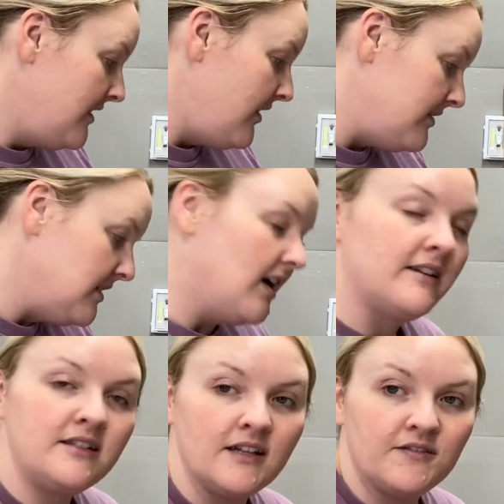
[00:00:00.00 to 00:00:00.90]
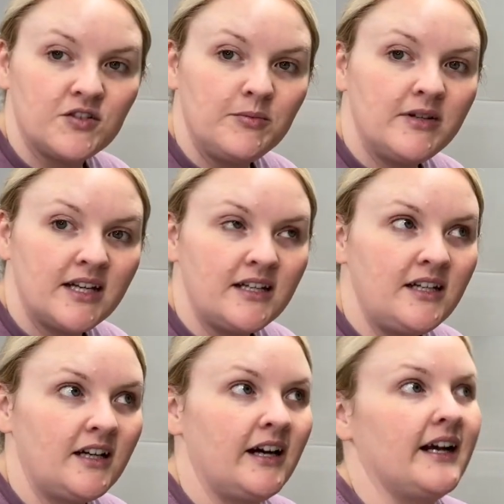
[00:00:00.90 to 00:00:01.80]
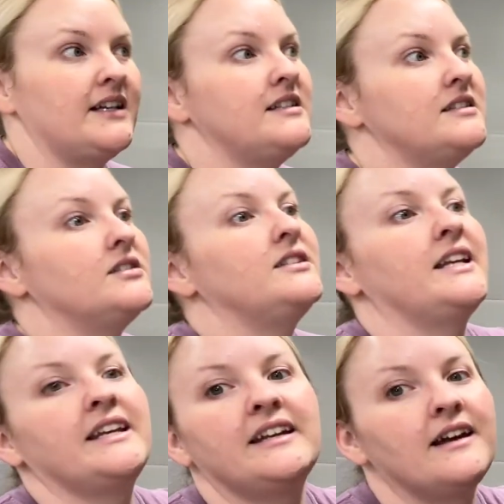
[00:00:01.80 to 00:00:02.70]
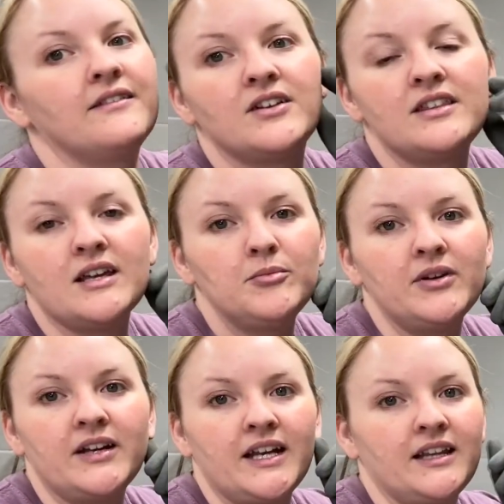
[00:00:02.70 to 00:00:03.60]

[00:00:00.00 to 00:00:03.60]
a lot of stuff to put in here and I still didn't get everything put in.